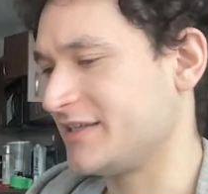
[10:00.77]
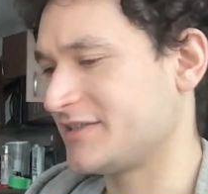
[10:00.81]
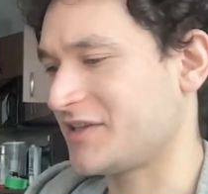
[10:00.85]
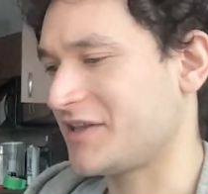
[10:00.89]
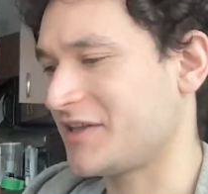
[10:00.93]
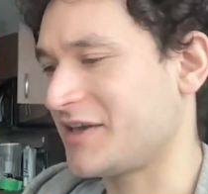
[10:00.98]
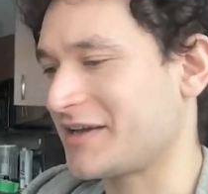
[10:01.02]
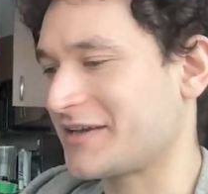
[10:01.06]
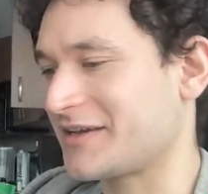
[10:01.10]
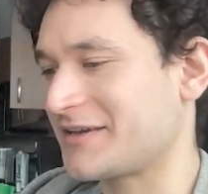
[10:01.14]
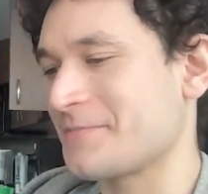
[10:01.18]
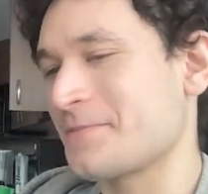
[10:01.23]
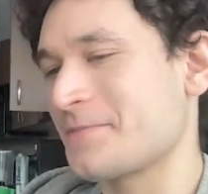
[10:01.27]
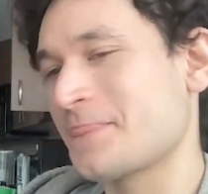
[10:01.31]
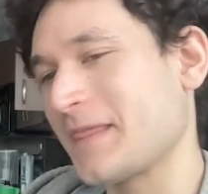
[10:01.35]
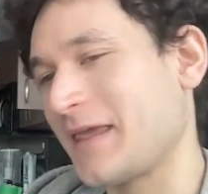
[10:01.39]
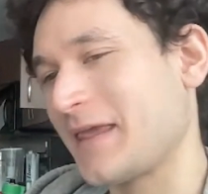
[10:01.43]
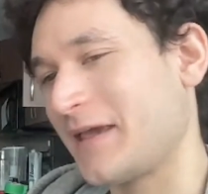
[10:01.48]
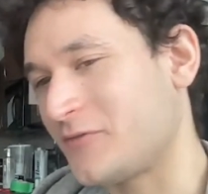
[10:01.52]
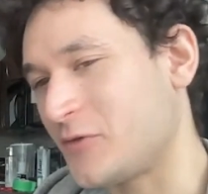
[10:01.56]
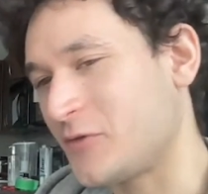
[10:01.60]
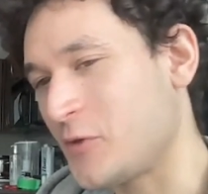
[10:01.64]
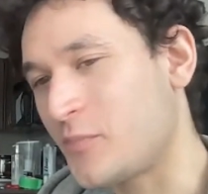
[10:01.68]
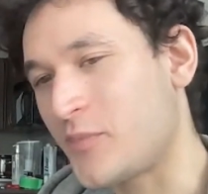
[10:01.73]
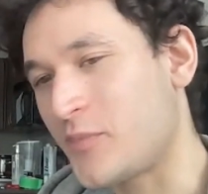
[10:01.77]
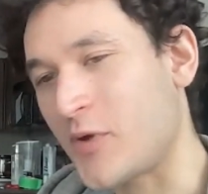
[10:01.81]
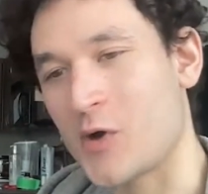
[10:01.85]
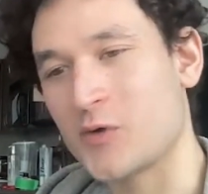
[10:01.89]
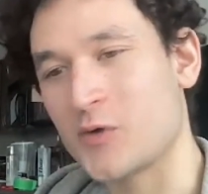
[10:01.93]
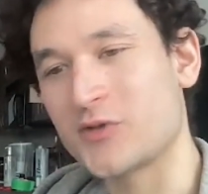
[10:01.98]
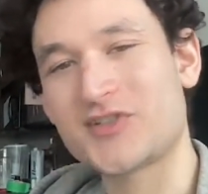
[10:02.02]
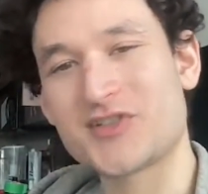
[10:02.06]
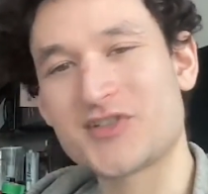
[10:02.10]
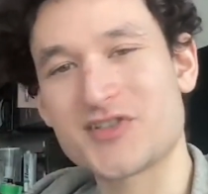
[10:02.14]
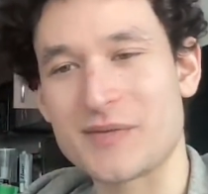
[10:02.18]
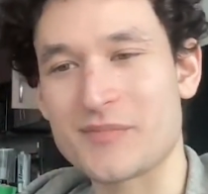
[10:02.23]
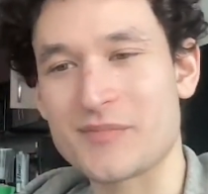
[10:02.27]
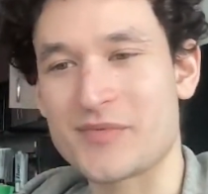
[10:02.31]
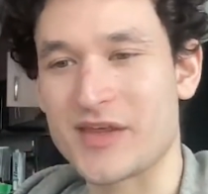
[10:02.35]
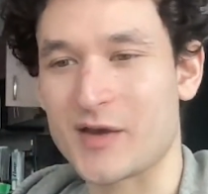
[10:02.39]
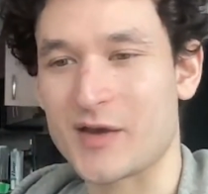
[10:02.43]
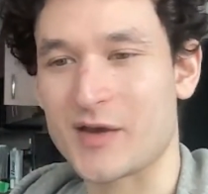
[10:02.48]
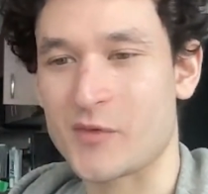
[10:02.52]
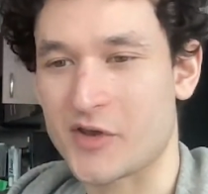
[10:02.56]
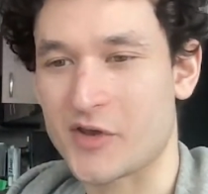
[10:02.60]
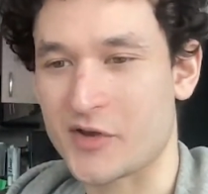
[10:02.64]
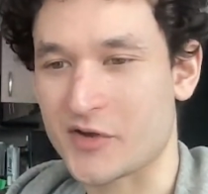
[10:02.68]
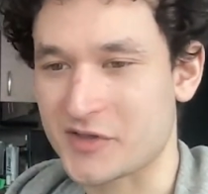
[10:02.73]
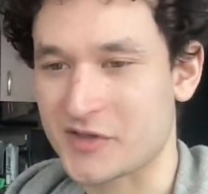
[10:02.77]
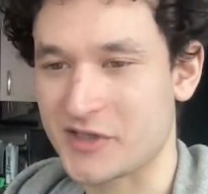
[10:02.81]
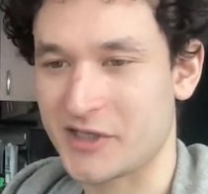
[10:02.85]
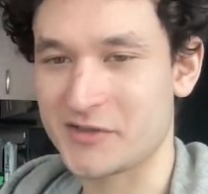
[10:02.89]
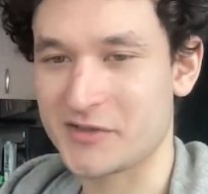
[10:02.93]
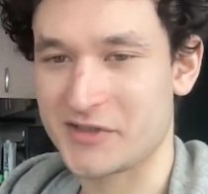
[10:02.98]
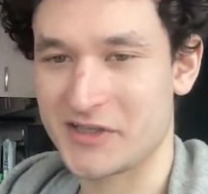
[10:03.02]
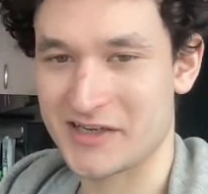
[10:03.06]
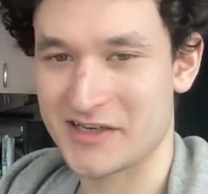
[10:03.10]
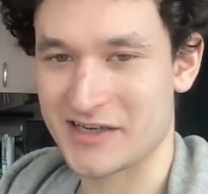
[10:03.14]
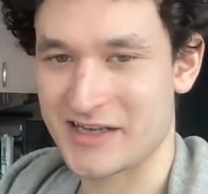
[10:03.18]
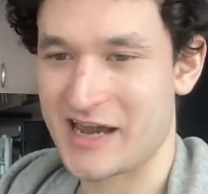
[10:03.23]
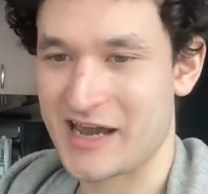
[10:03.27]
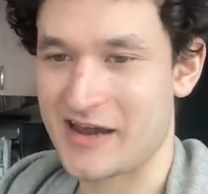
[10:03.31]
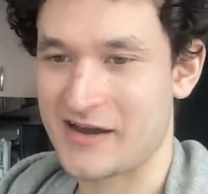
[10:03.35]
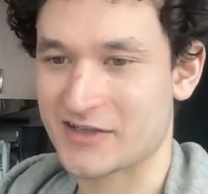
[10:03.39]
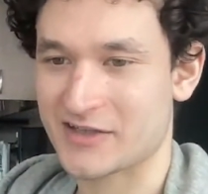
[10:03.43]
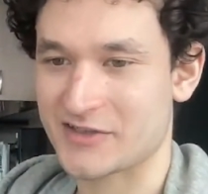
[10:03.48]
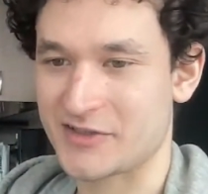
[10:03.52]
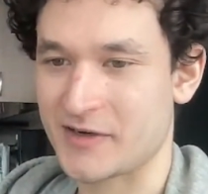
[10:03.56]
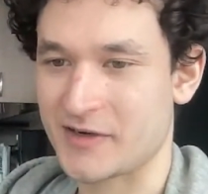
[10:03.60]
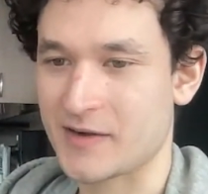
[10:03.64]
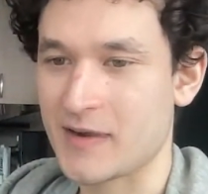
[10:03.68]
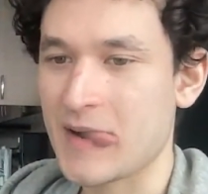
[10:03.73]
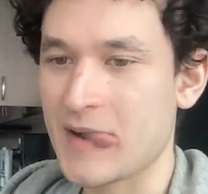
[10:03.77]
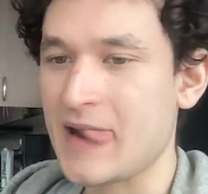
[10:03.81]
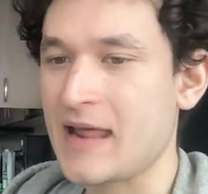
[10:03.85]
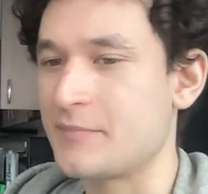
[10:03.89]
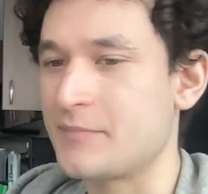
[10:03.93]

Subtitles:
like, if you post something where you're clearly in character,